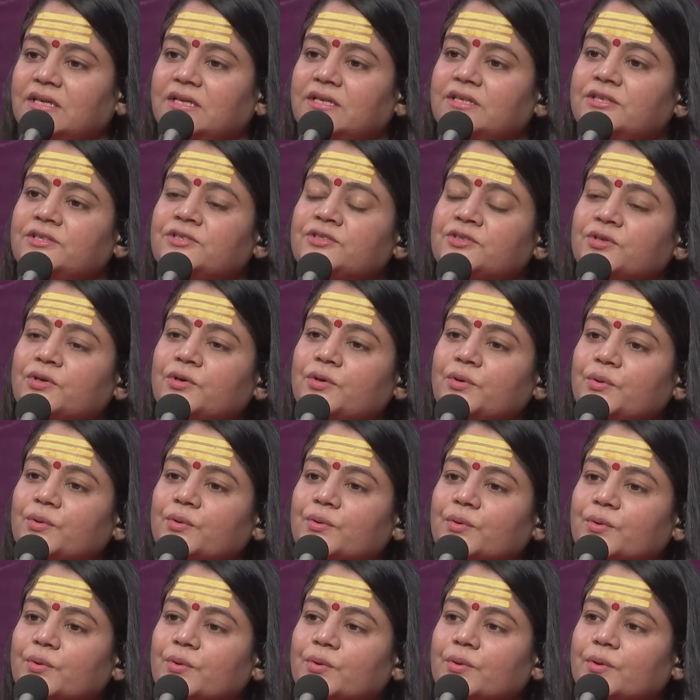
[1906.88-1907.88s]
So,
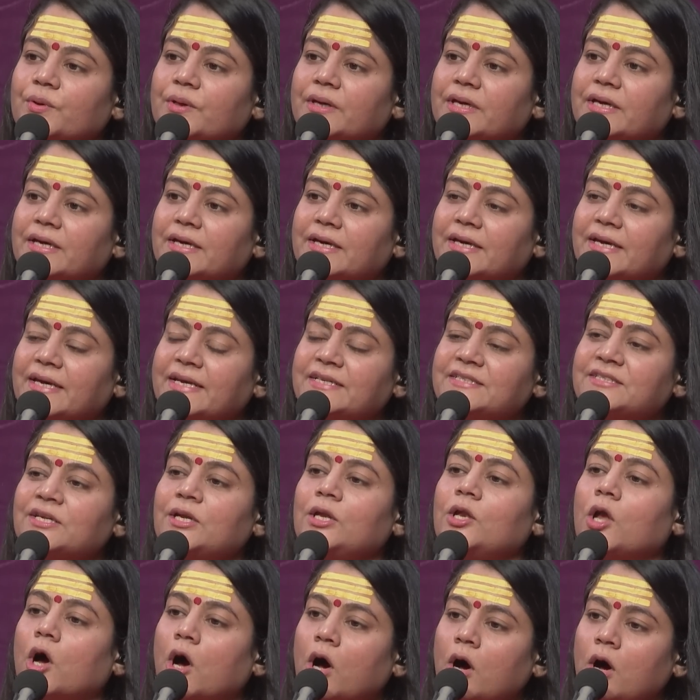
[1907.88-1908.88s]
it's a
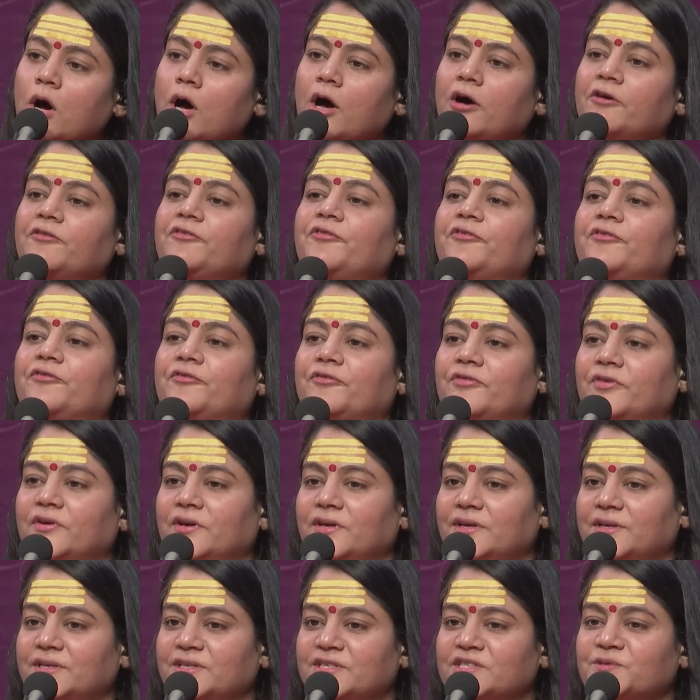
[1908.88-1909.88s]
law of
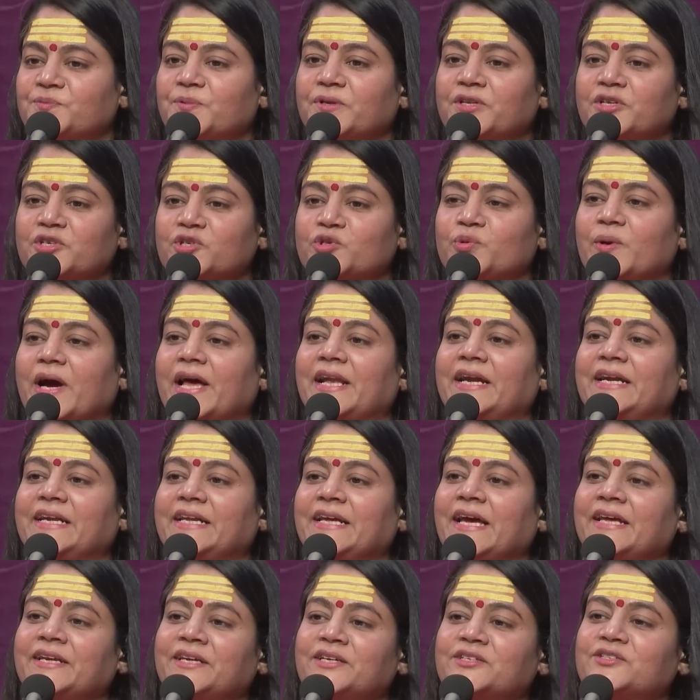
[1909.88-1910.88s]
spirituality
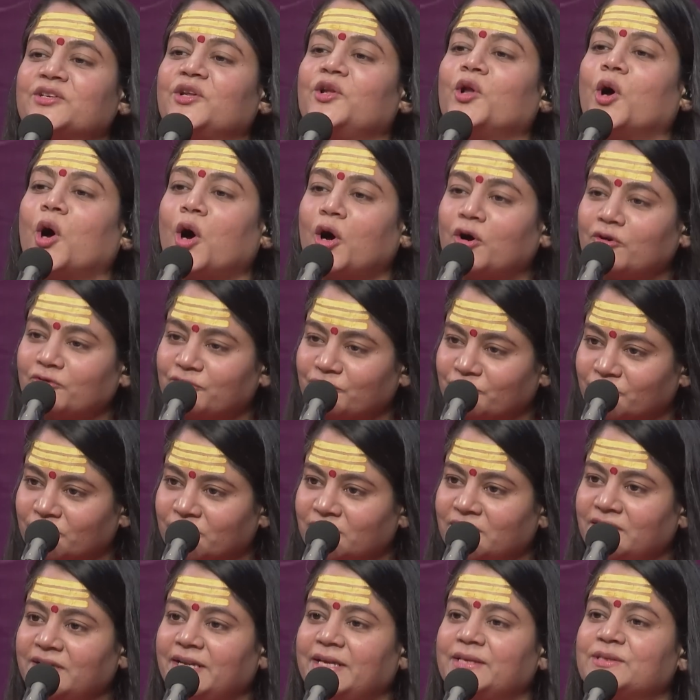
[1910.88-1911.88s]
and it's a law of
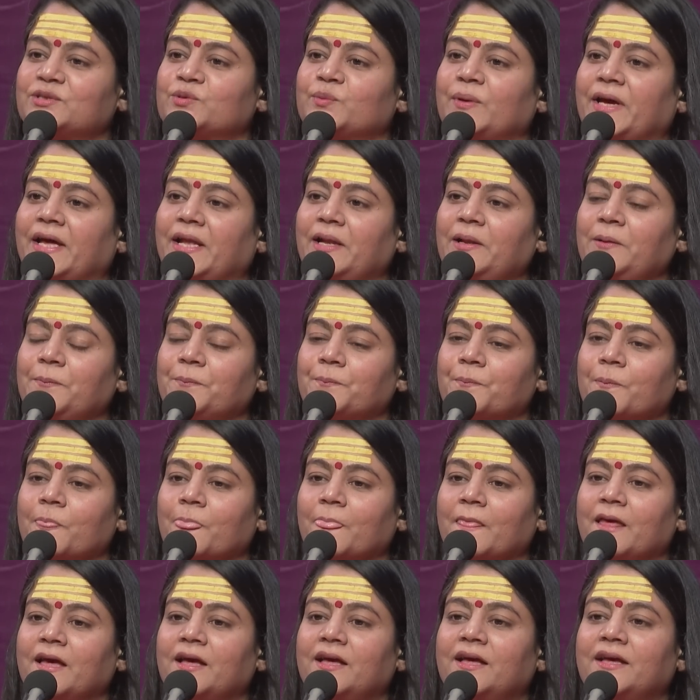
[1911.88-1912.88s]
world as well,
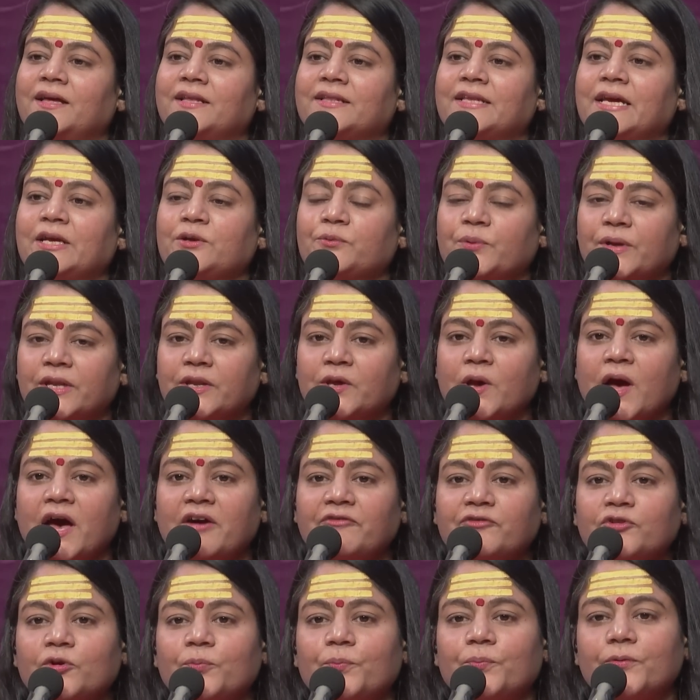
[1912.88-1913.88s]
that when you
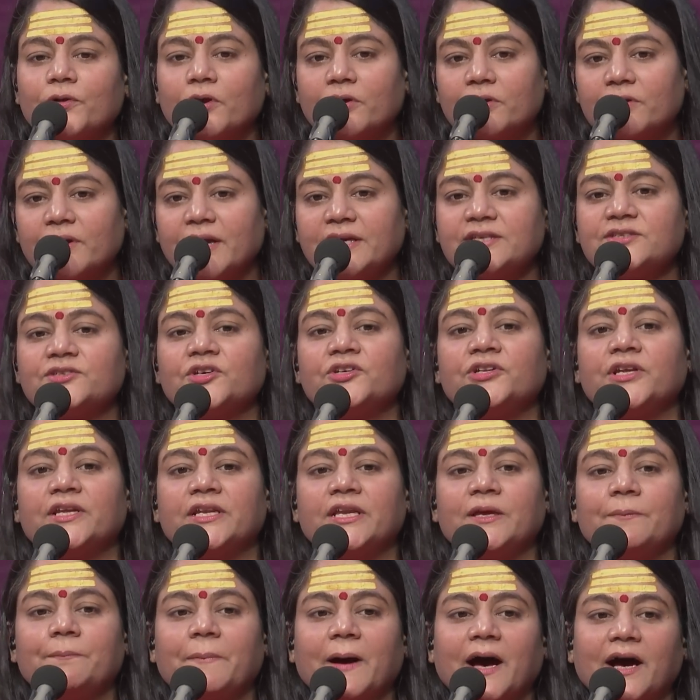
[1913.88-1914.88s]
have to progress on
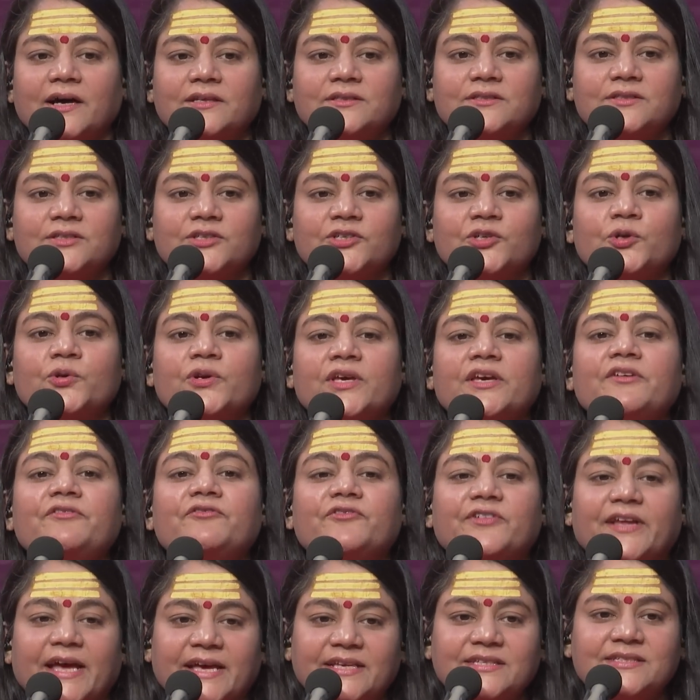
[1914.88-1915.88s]
any path, you give
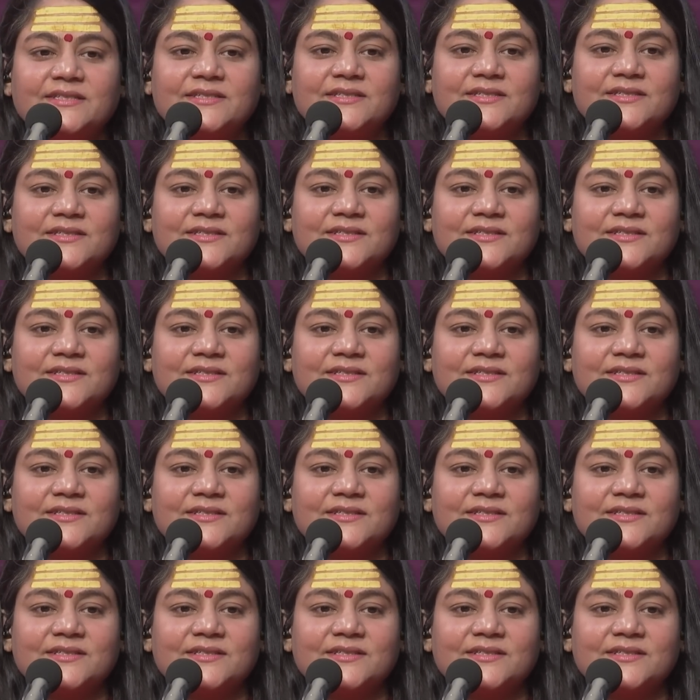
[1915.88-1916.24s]
tests